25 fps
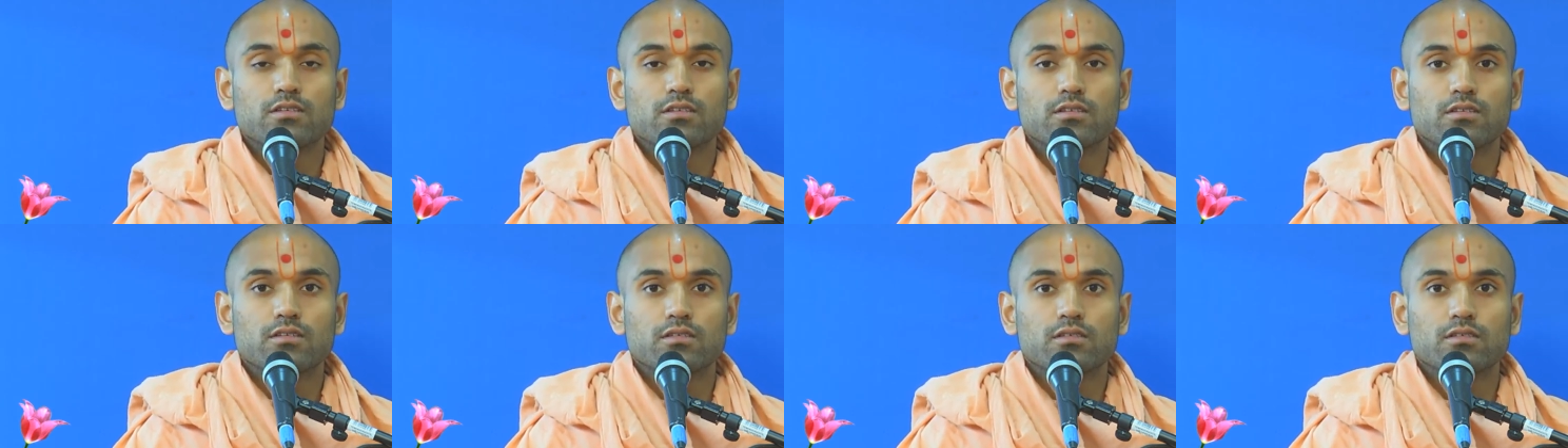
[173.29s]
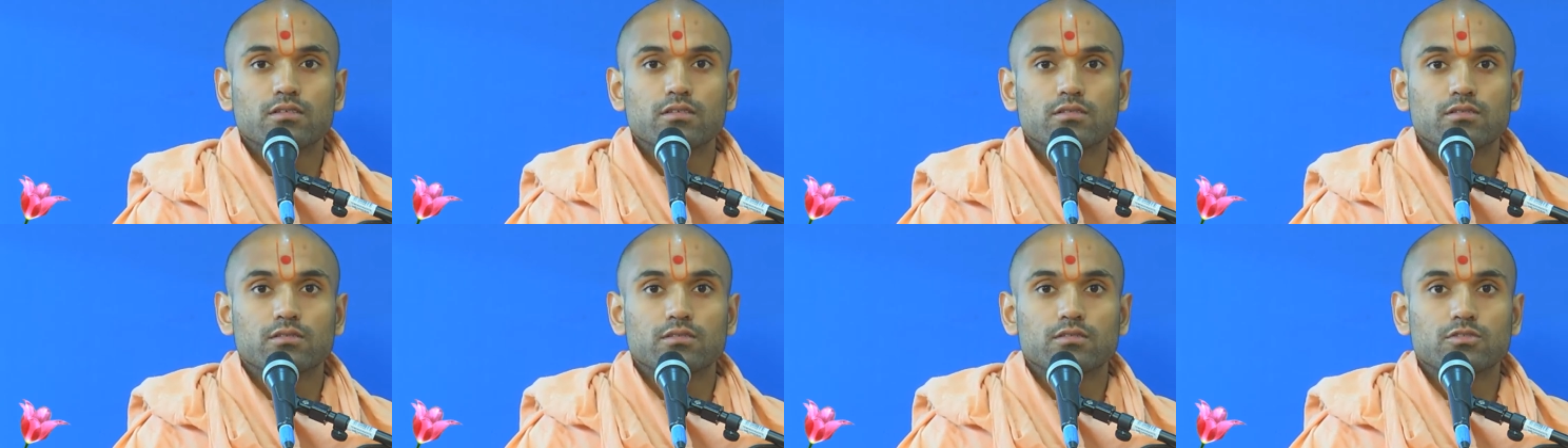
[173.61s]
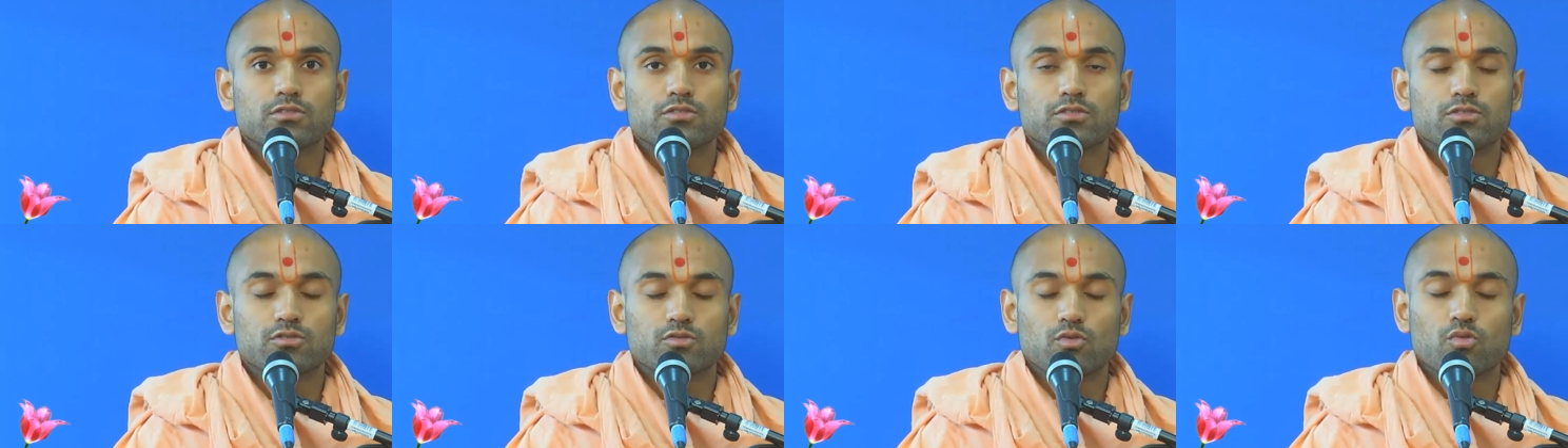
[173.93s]

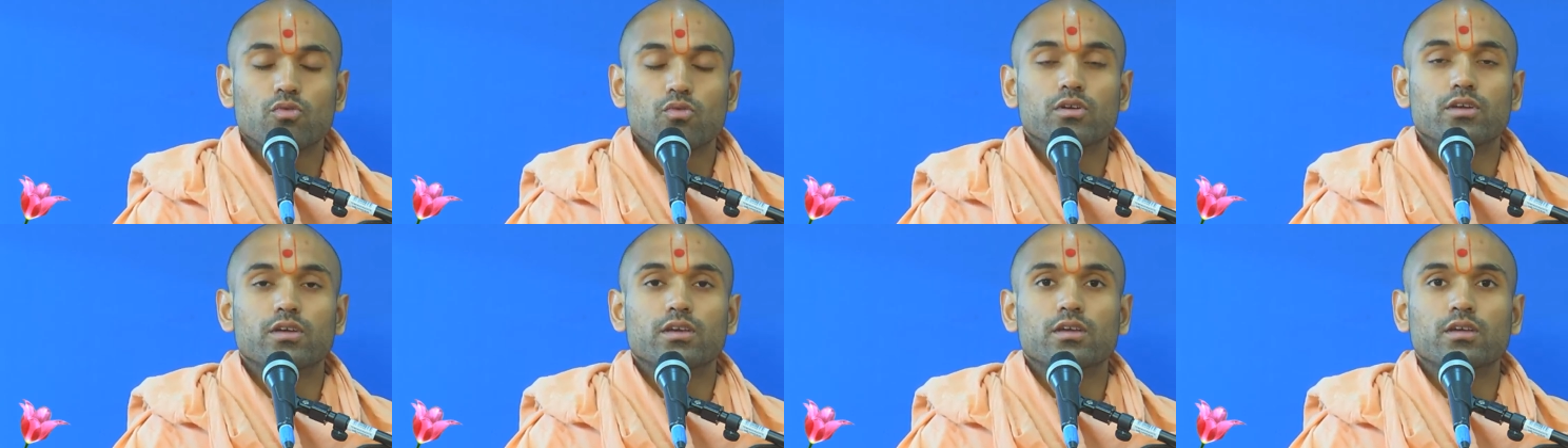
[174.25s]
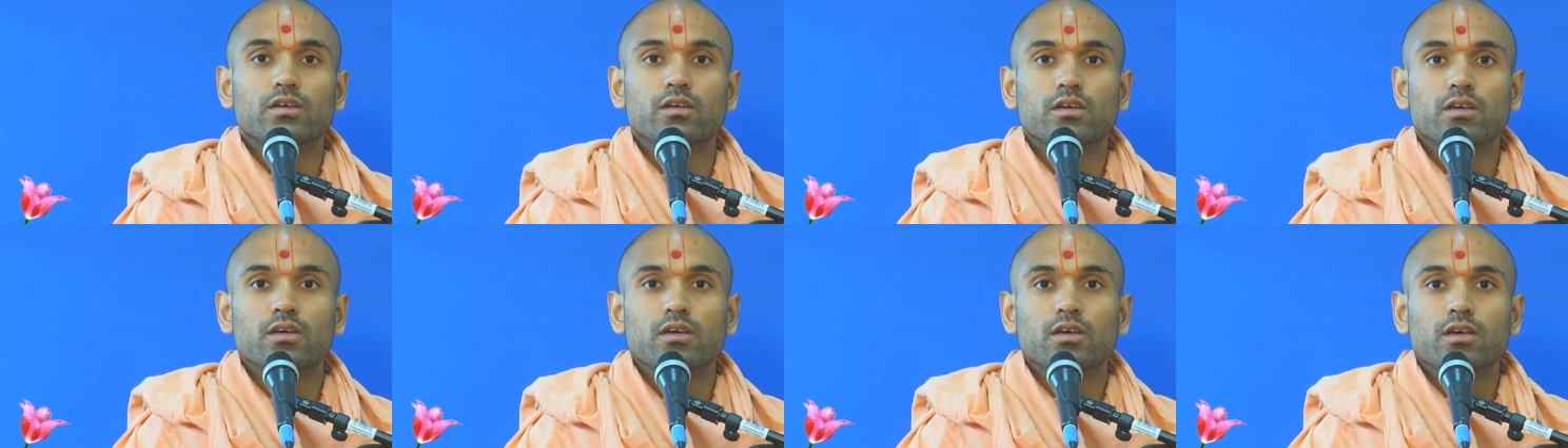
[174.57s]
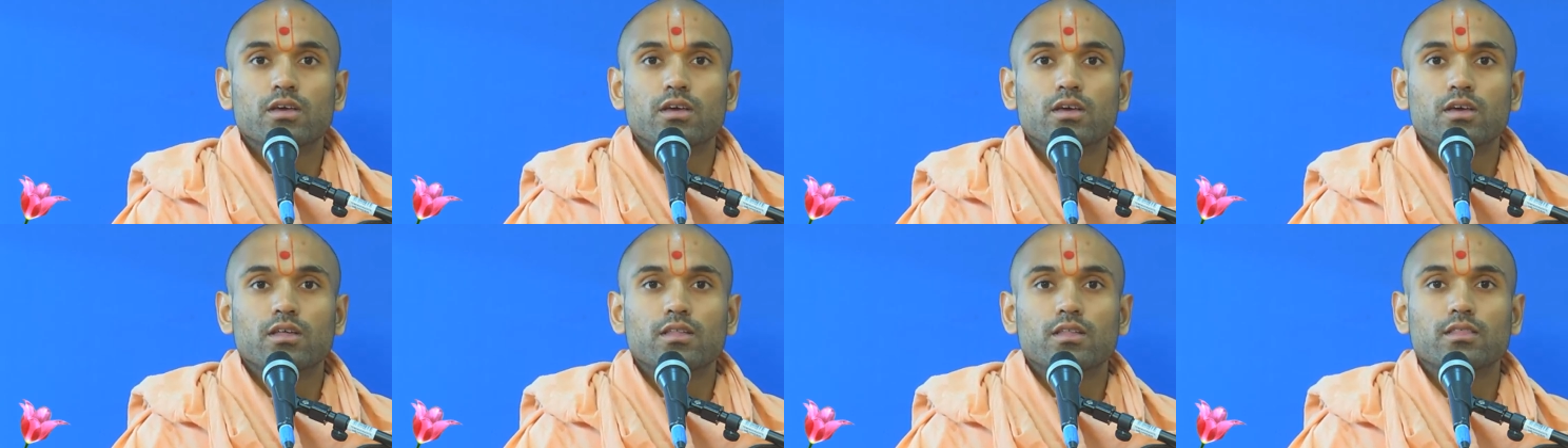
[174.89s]
story
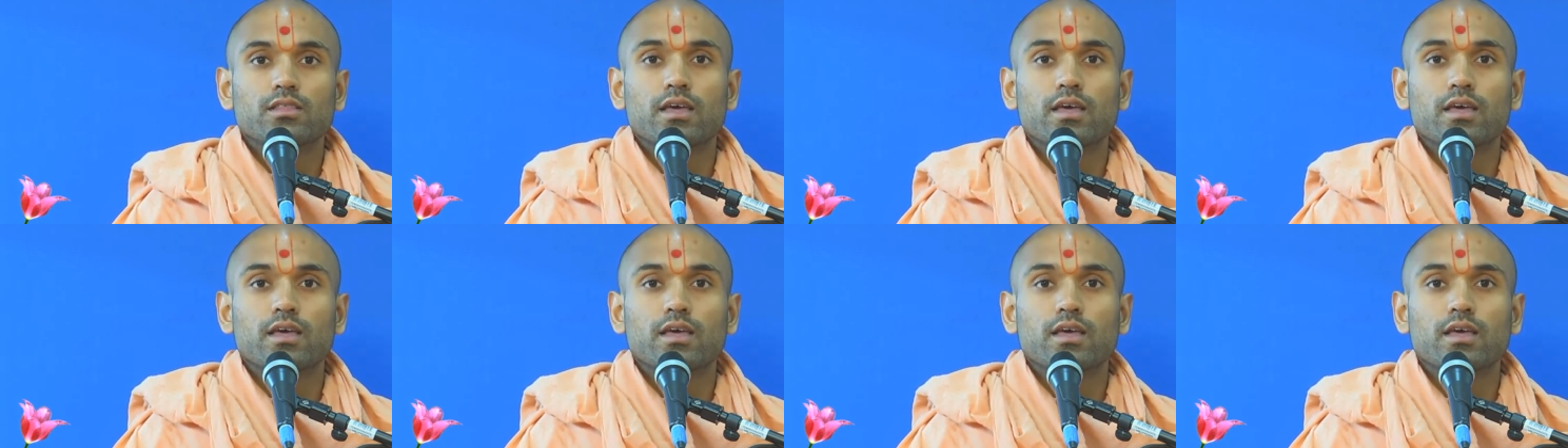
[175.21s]
that